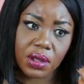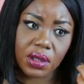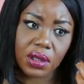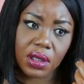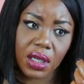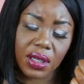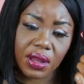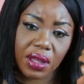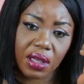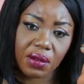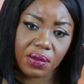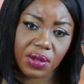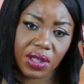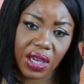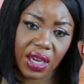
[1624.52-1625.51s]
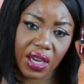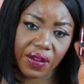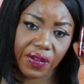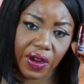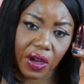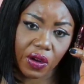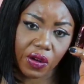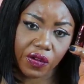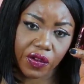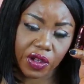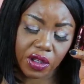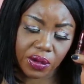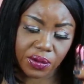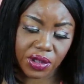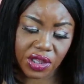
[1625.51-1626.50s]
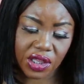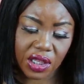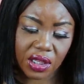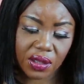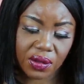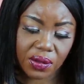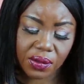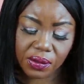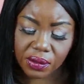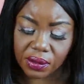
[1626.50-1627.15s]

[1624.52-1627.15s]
one I think was half off and on sale.